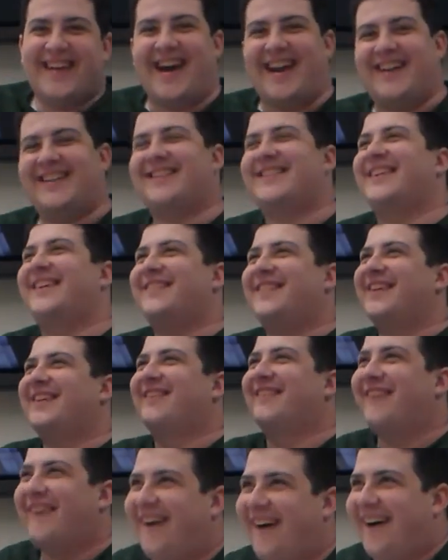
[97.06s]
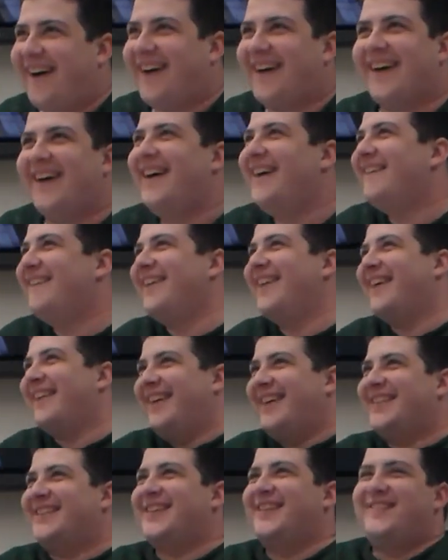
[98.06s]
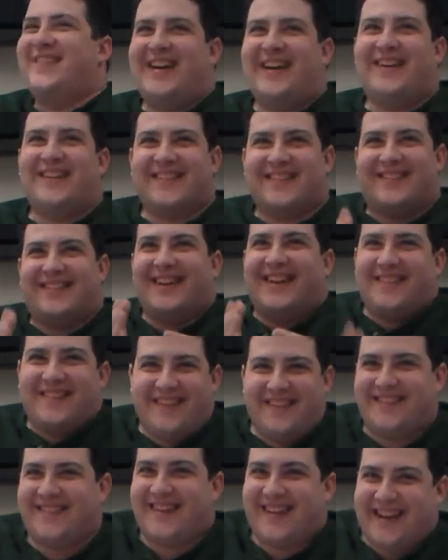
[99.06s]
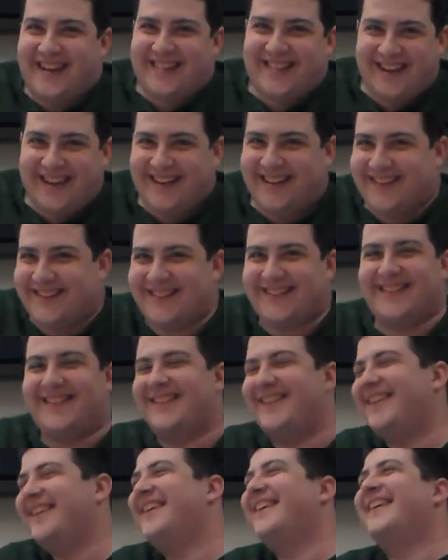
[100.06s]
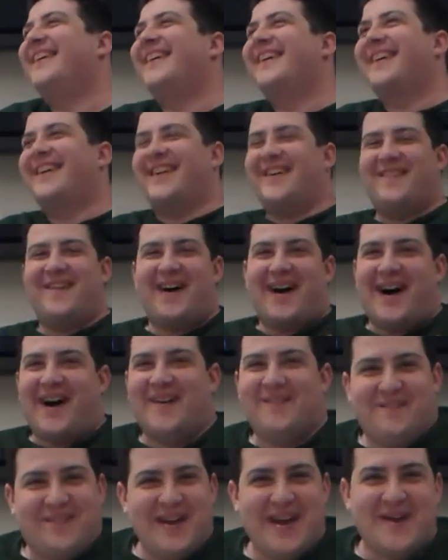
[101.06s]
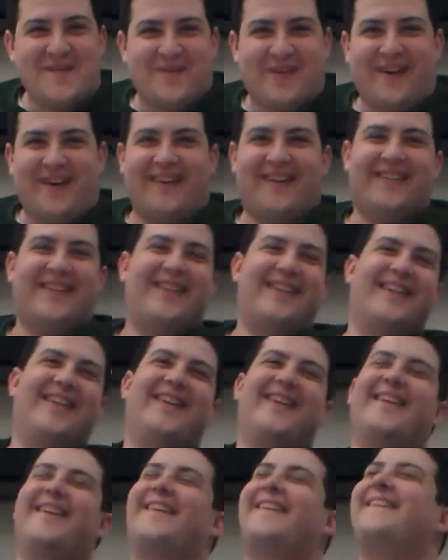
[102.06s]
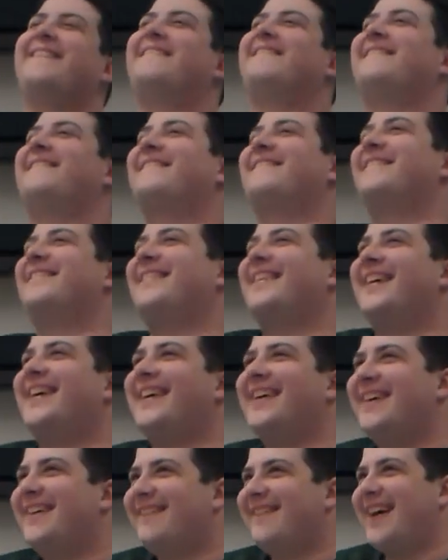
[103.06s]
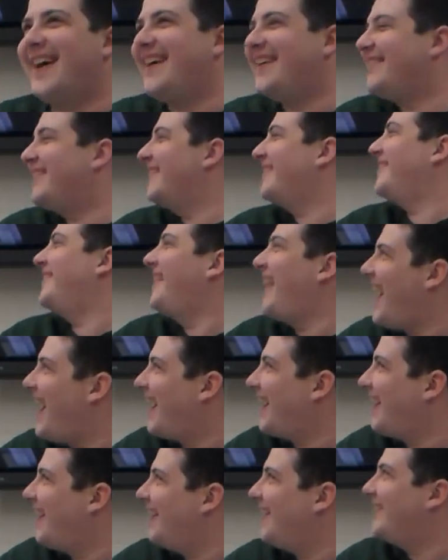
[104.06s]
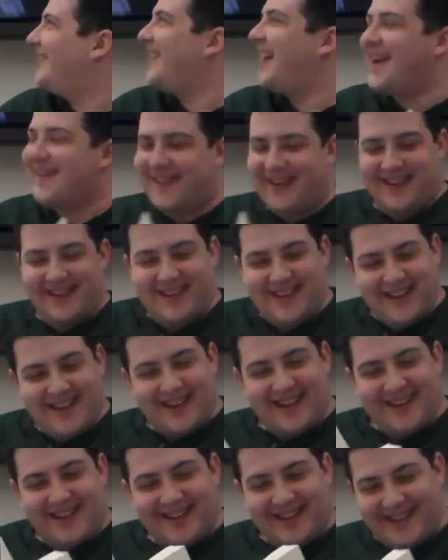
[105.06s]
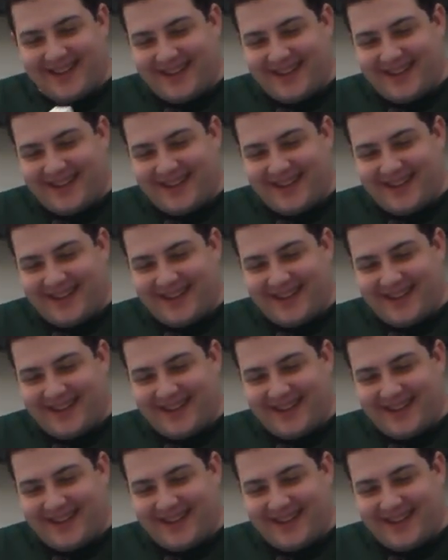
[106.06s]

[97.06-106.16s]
That is something wrong. We don't intermingle series like this. Come on, people. Where's the snacker? Damn it.